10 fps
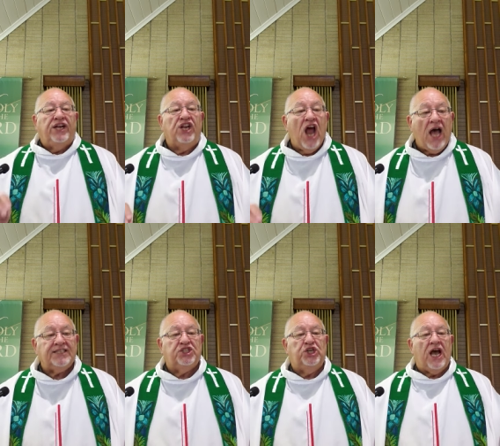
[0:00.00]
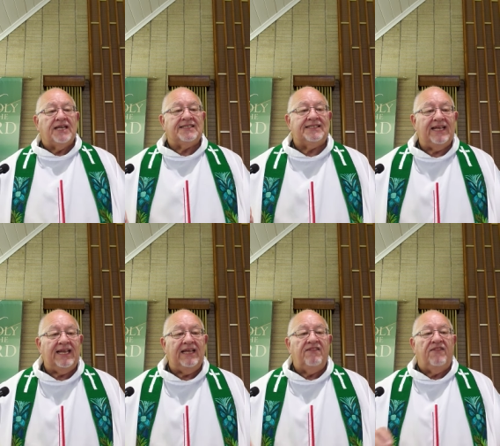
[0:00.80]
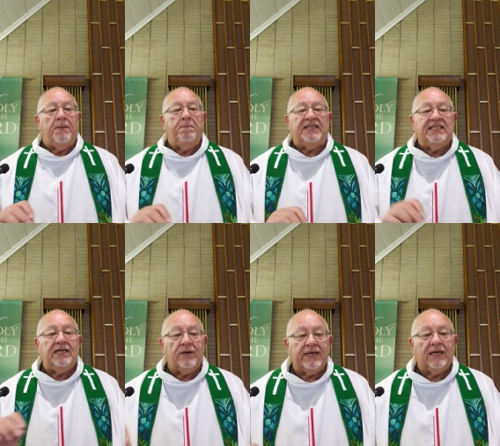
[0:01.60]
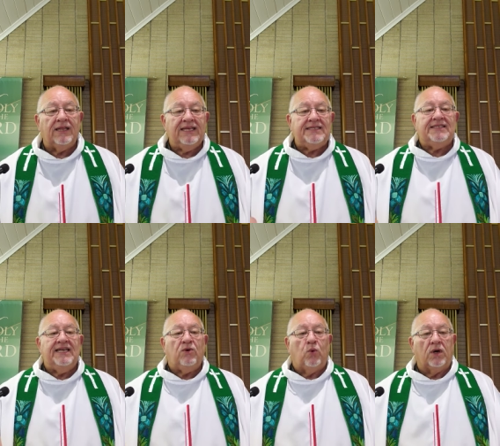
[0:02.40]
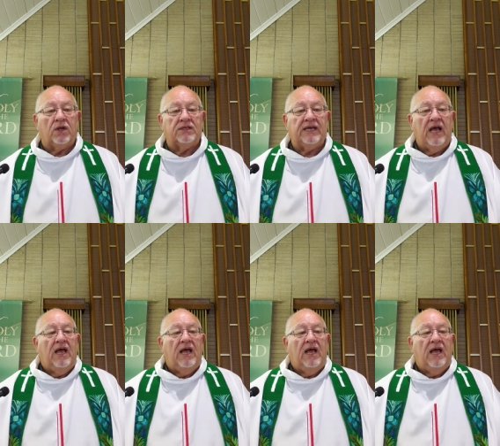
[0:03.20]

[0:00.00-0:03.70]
not just in the materialistic world,